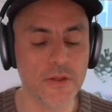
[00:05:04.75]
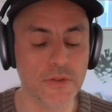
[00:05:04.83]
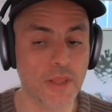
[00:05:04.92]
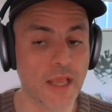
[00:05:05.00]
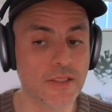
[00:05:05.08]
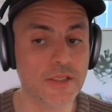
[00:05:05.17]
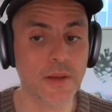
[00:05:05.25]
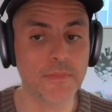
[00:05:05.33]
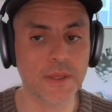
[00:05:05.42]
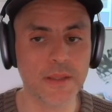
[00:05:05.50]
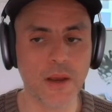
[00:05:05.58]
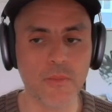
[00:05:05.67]
So that's
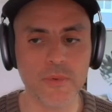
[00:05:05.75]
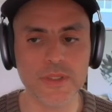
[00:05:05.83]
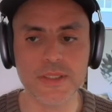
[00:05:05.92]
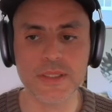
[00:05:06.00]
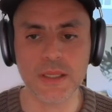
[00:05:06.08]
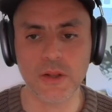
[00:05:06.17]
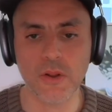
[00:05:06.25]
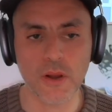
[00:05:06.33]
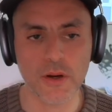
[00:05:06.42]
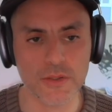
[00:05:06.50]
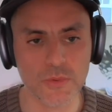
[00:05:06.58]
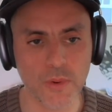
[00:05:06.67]
something that we see a
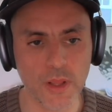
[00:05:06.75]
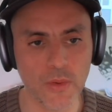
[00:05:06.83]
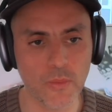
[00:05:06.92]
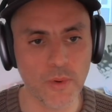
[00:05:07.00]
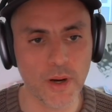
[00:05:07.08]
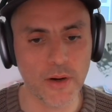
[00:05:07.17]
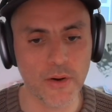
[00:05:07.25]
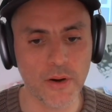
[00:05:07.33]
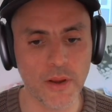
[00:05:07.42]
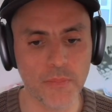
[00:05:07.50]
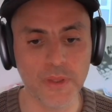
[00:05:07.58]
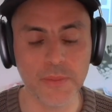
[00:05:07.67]
lot as well,
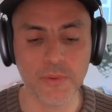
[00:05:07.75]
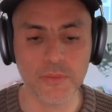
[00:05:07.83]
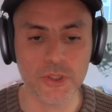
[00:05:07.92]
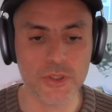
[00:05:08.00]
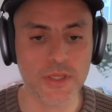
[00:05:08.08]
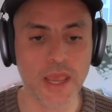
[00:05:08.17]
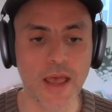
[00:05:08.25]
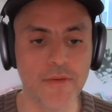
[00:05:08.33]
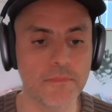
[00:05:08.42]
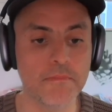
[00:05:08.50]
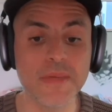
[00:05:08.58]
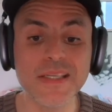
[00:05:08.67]
where people just have
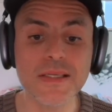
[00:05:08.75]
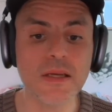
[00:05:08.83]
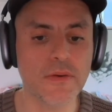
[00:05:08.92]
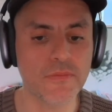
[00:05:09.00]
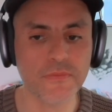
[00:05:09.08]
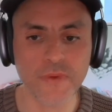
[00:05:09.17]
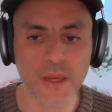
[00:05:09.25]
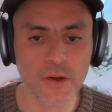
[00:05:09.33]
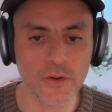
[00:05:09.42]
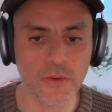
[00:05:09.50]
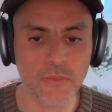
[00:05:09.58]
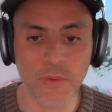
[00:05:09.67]

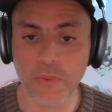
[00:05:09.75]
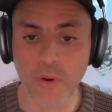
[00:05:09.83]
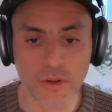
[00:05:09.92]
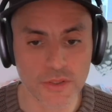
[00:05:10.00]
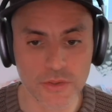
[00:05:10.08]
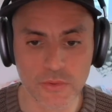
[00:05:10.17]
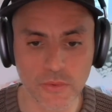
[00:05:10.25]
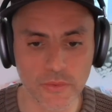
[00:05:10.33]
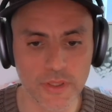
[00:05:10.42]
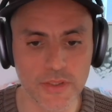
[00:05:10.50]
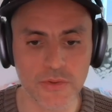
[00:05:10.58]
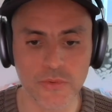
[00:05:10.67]
misconfigured
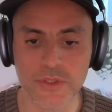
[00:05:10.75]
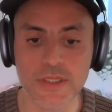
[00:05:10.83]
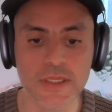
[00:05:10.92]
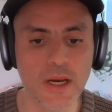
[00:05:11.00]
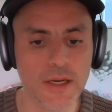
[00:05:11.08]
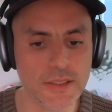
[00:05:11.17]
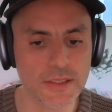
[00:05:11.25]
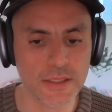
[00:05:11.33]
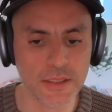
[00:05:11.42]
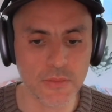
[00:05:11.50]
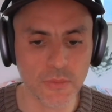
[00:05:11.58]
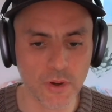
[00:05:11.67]
repositories or
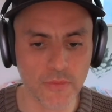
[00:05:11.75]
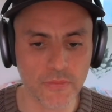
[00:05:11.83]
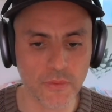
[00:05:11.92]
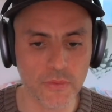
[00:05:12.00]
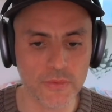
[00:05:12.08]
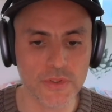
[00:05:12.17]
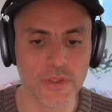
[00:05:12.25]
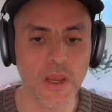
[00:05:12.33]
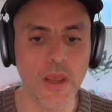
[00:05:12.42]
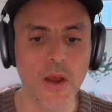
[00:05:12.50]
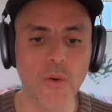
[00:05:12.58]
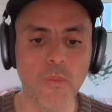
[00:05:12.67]
CI/CD workflows
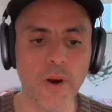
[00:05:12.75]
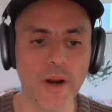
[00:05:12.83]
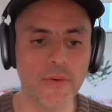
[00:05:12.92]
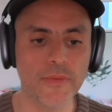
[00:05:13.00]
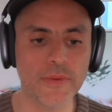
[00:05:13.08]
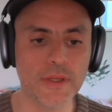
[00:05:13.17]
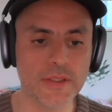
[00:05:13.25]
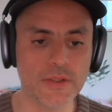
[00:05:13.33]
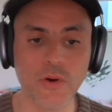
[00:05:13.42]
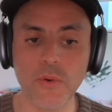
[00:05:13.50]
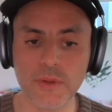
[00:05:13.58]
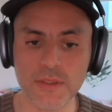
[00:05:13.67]
where these
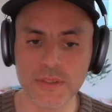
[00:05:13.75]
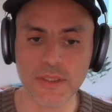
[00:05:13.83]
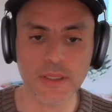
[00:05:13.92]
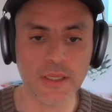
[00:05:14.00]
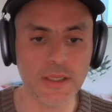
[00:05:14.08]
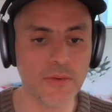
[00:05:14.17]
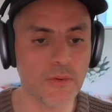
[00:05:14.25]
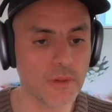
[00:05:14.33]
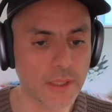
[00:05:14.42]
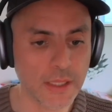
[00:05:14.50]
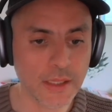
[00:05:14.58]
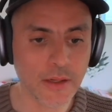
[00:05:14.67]
tokens can either
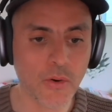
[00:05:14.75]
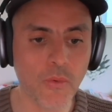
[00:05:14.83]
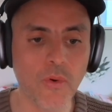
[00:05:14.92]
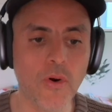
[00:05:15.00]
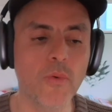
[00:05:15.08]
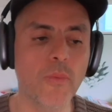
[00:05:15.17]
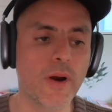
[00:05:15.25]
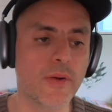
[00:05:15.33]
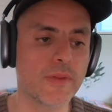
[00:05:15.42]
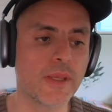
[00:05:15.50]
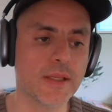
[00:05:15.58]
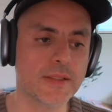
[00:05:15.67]
leak or where
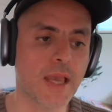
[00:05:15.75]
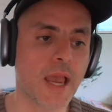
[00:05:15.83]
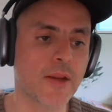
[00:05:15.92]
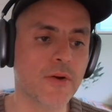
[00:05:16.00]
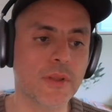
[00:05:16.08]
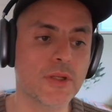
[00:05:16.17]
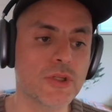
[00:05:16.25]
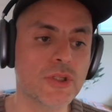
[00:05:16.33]
the attacker can